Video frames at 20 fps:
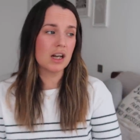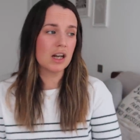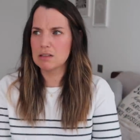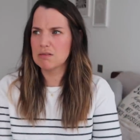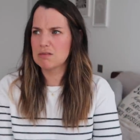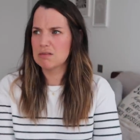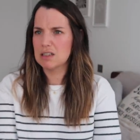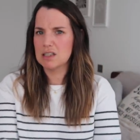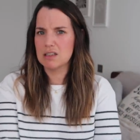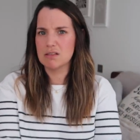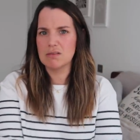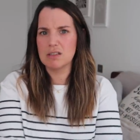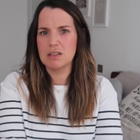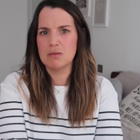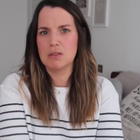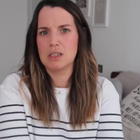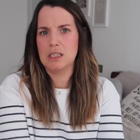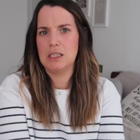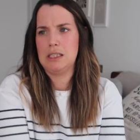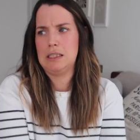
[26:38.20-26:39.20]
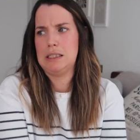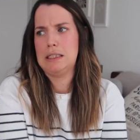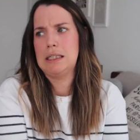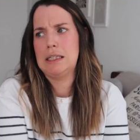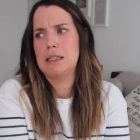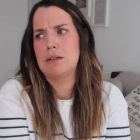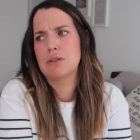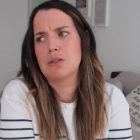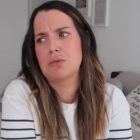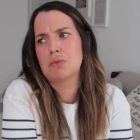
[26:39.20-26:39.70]
Like, oh, I don't really want to stay
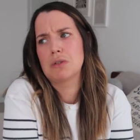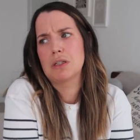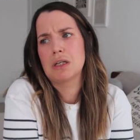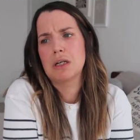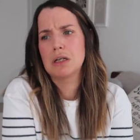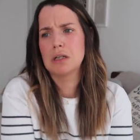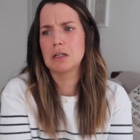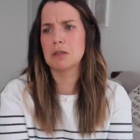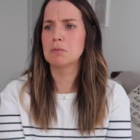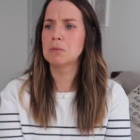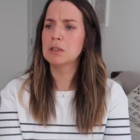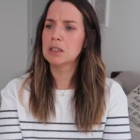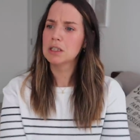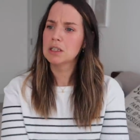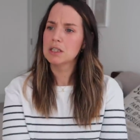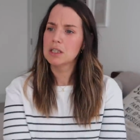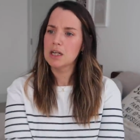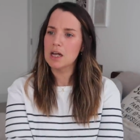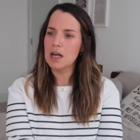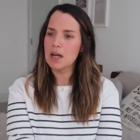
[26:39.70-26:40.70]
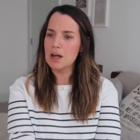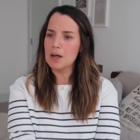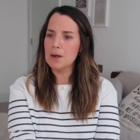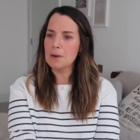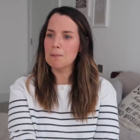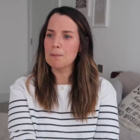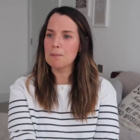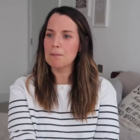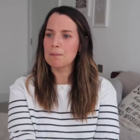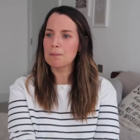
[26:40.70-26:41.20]
here, I just want to go
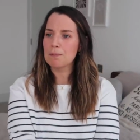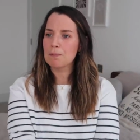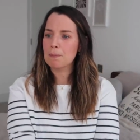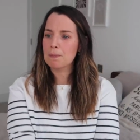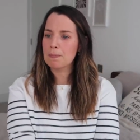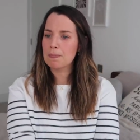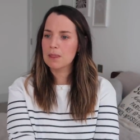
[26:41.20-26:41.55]
home.